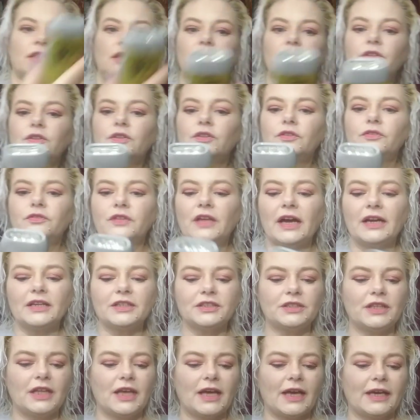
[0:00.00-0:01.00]
The little
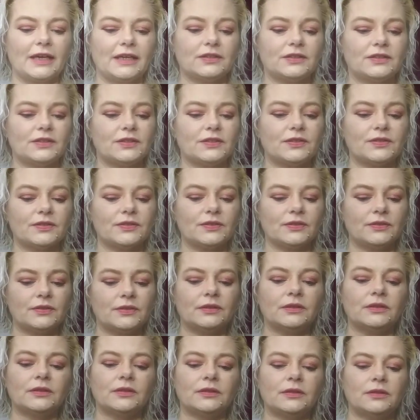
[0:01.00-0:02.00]
flashlights
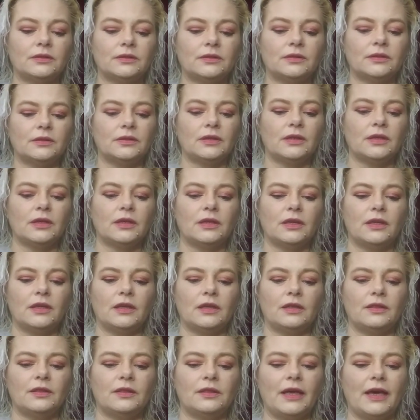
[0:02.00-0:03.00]

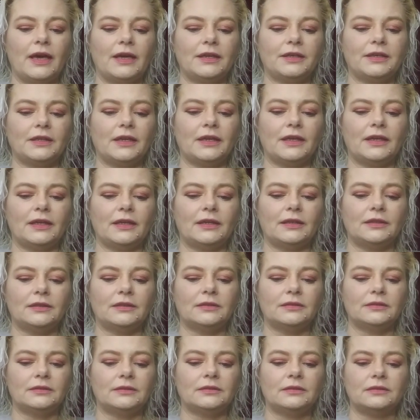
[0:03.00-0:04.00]
that uh,
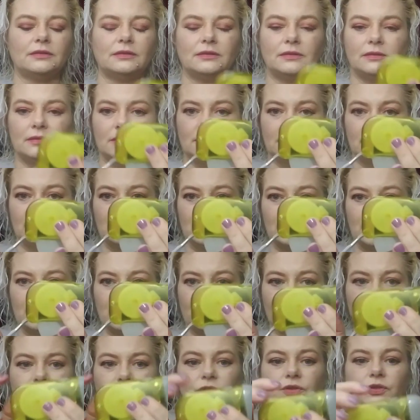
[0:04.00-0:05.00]

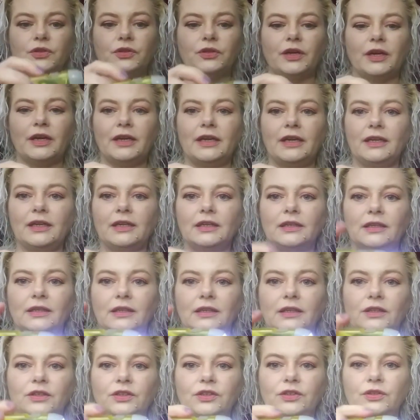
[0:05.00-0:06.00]
you crank
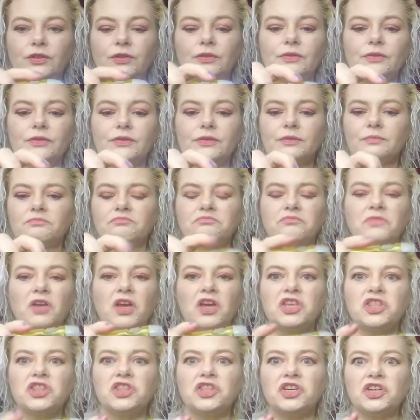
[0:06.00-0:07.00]
and use,
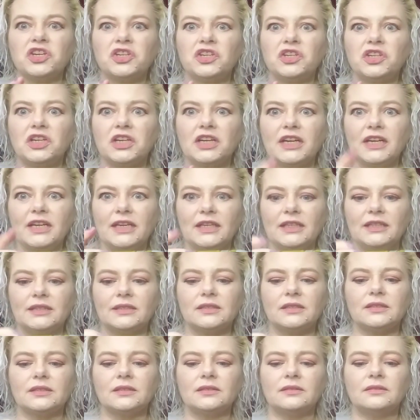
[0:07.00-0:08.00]
they're
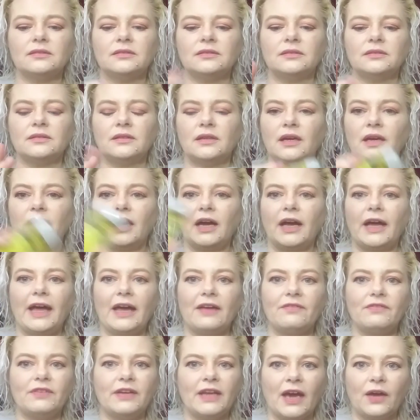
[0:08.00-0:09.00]
great. I
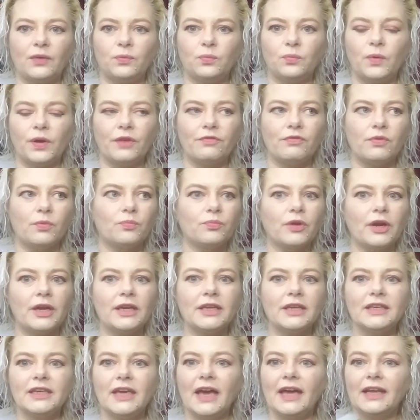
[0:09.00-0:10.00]
haven't had one of them
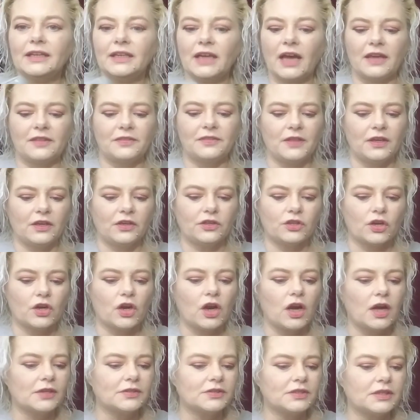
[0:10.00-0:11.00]
break yet. I think they're
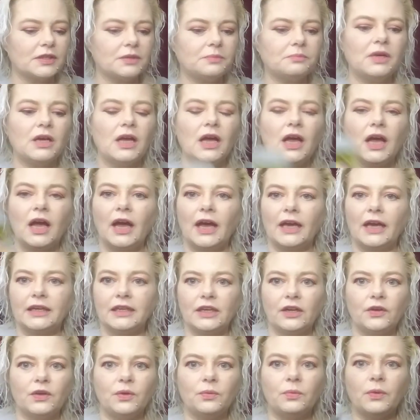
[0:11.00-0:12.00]
awesome. I
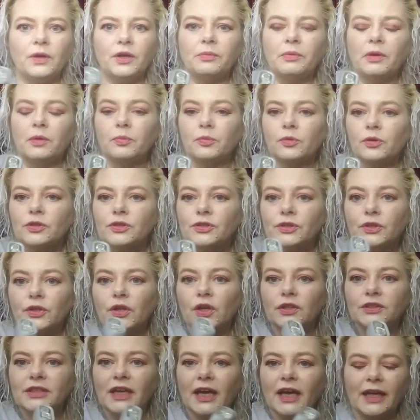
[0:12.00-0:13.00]
carry one in my purse at
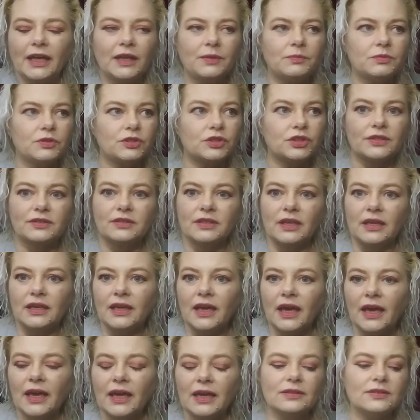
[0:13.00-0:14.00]
all times just in
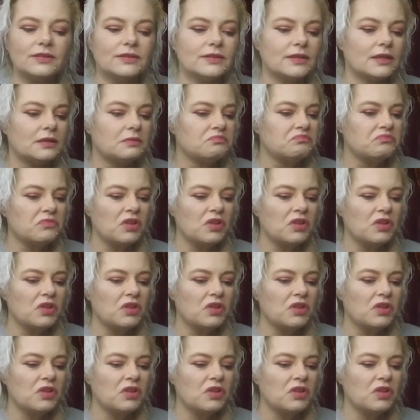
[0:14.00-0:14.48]
case.